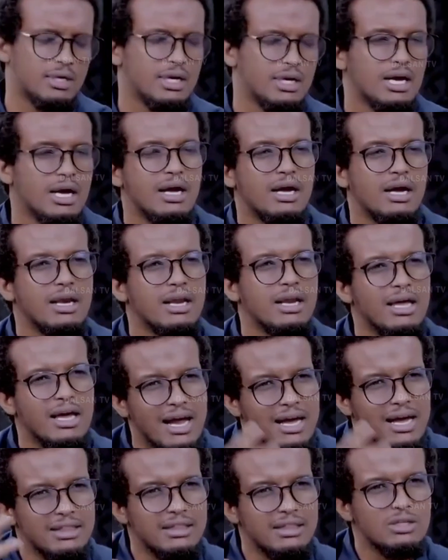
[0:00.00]
In recent
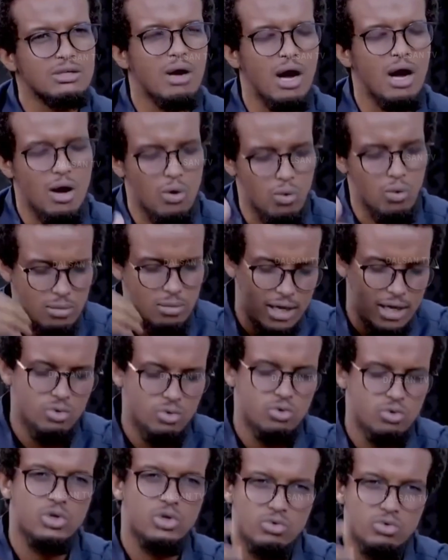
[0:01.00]
years, he has
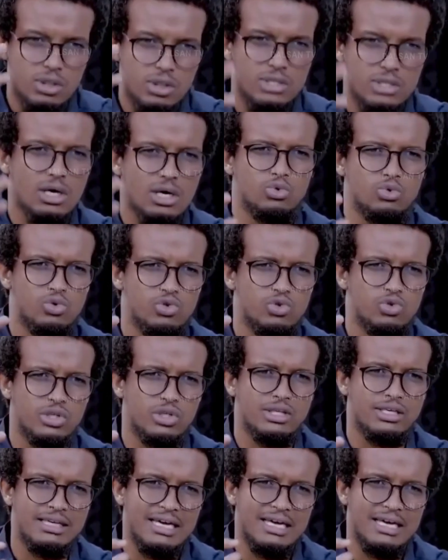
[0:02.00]
resided in
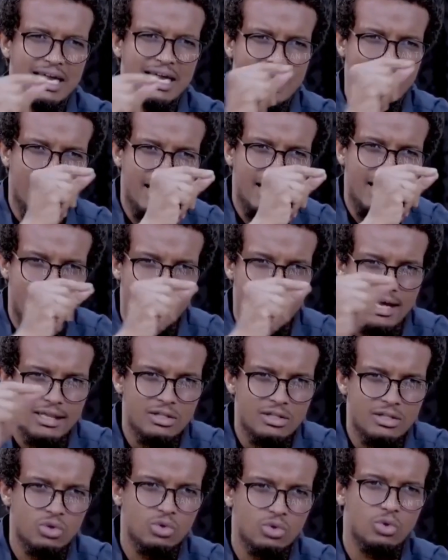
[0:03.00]
Mogadishu, where he served
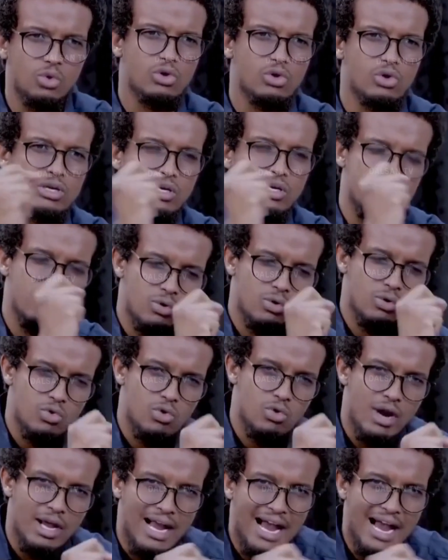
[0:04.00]
as a dean of
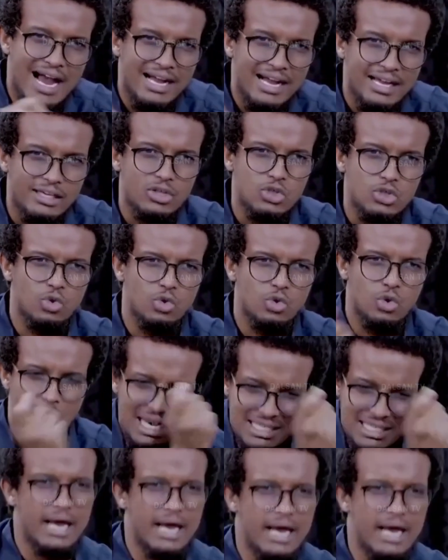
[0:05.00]
journalism faculty at the